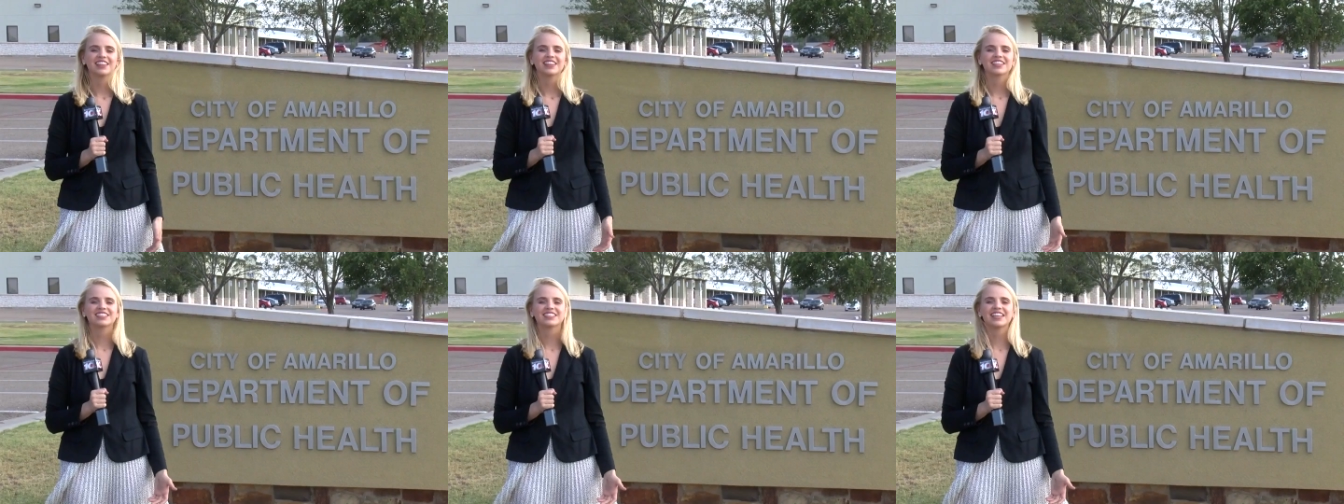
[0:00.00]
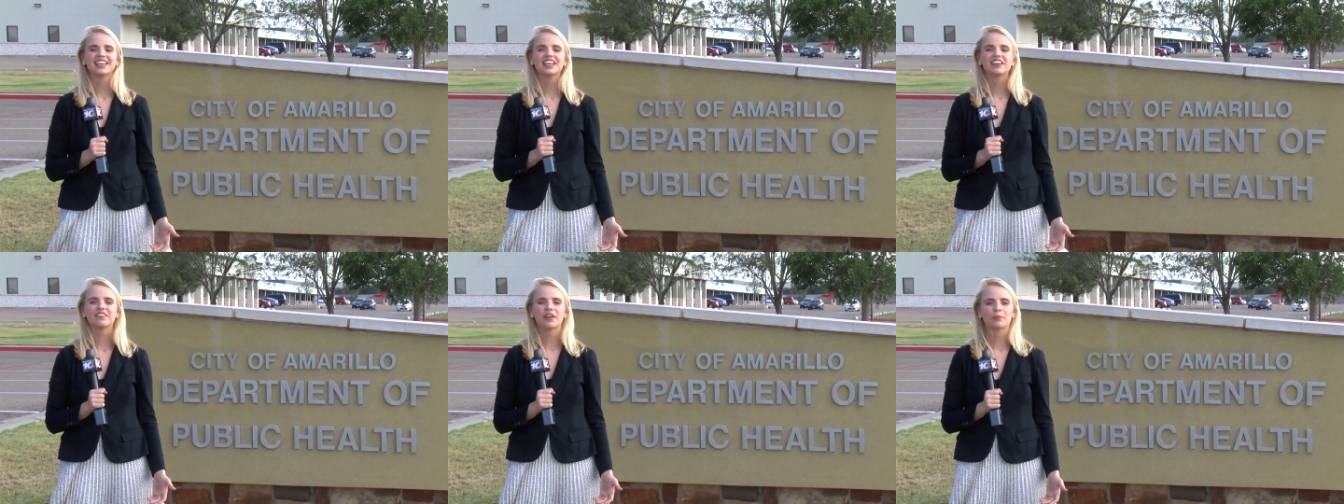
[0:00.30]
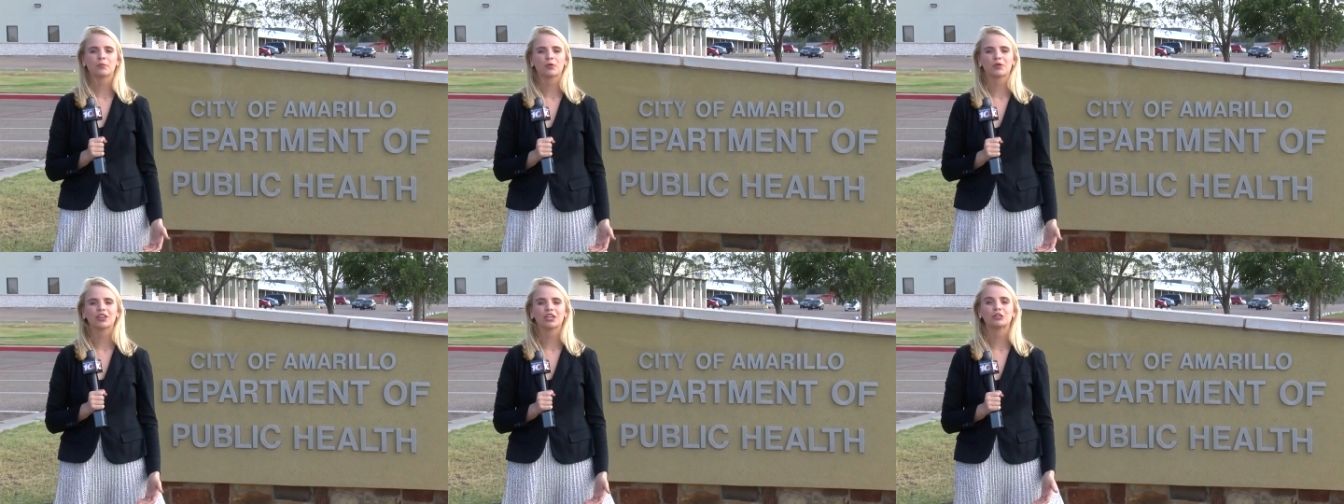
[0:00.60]
The City of
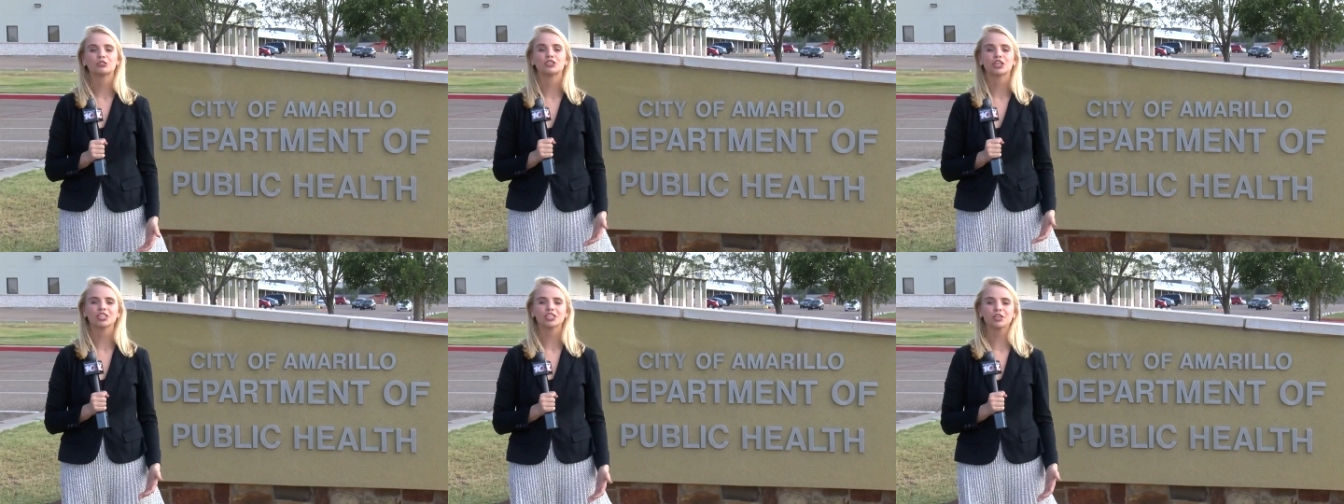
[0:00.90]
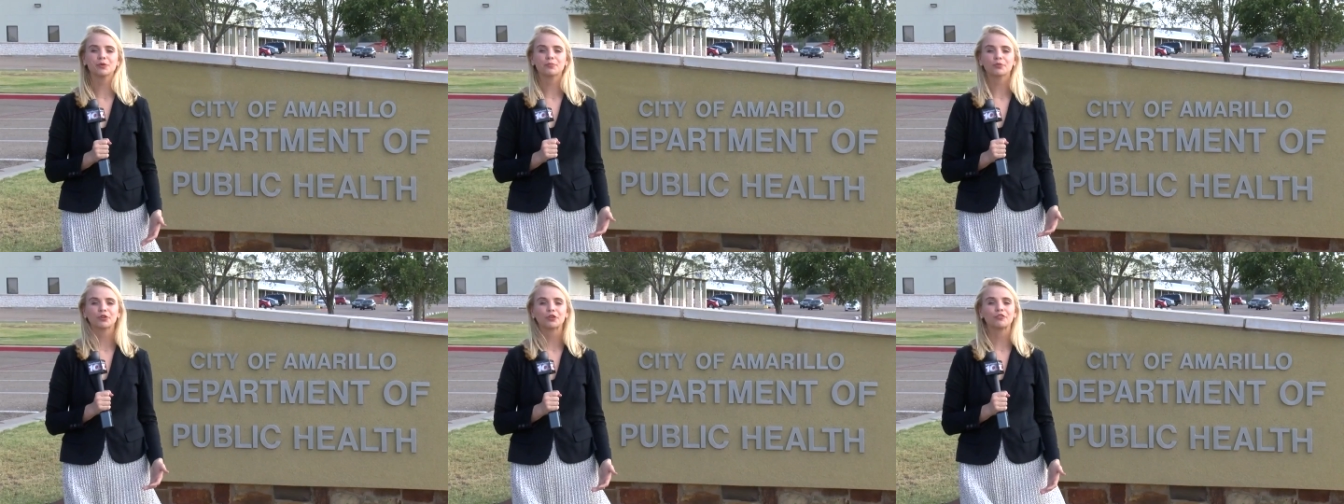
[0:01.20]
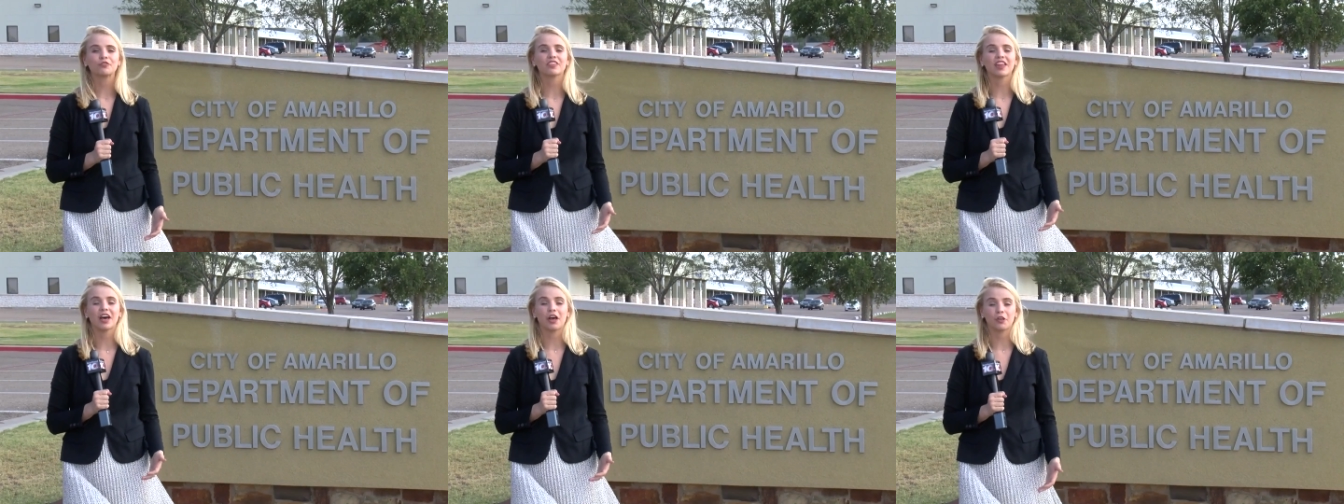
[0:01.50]
Amarillo just
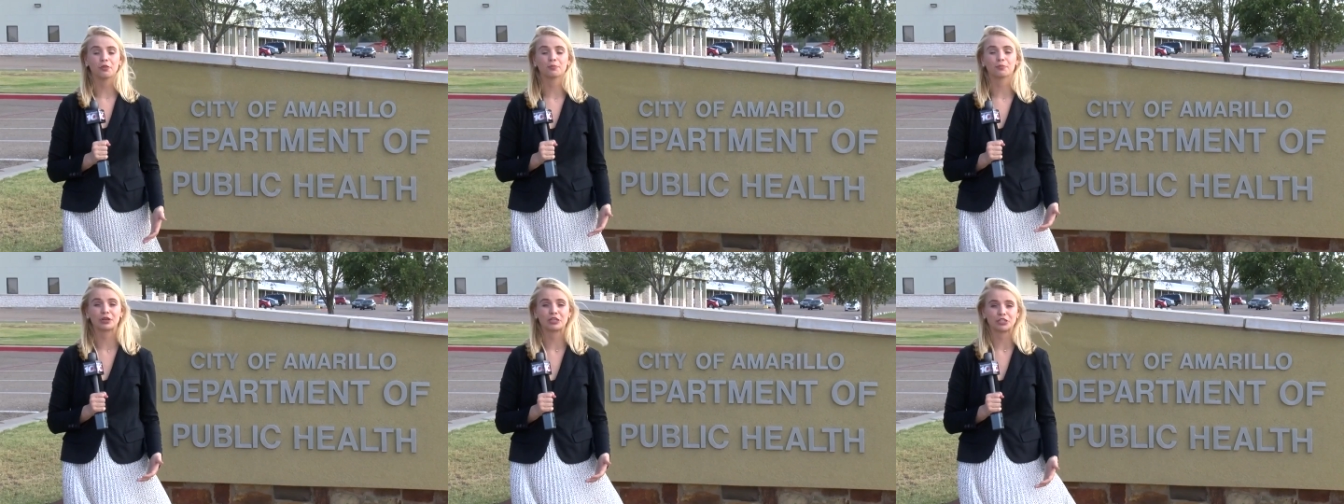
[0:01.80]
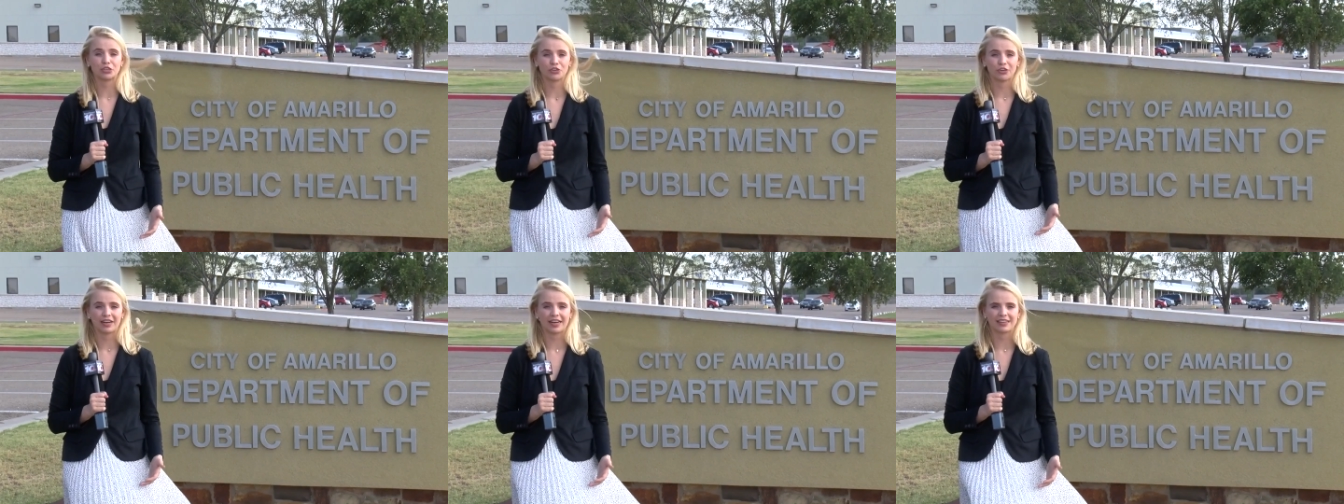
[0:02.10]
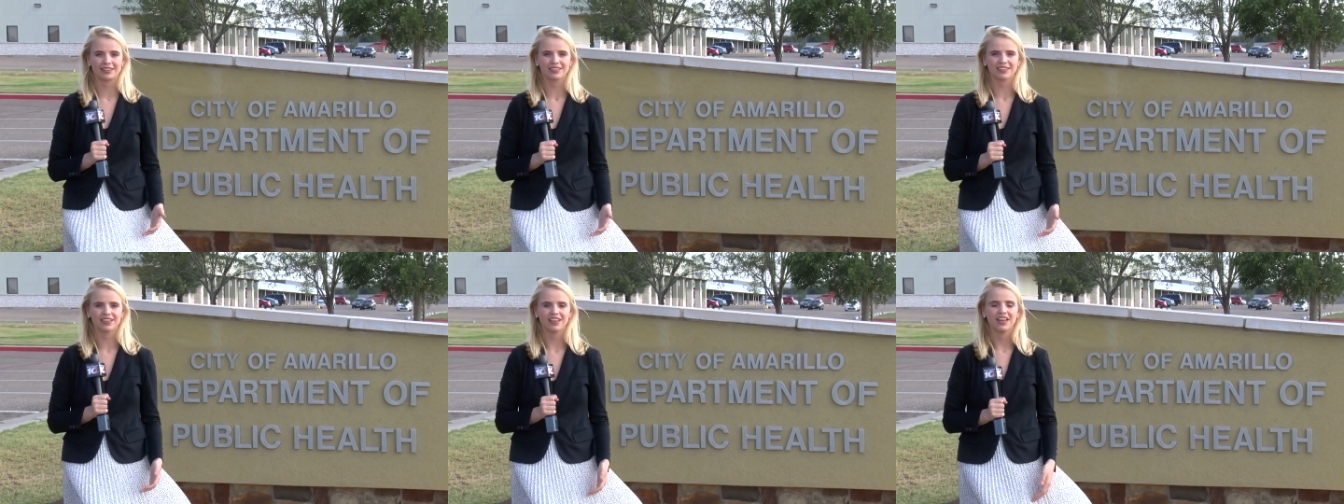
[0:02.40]
approved the Health Bridge
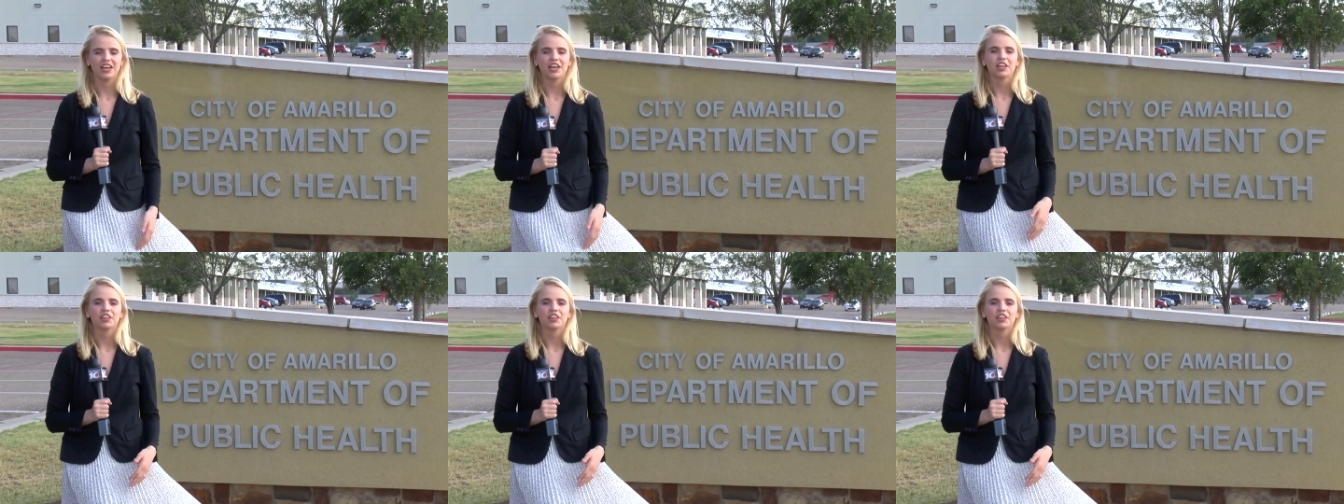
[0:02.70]
grant.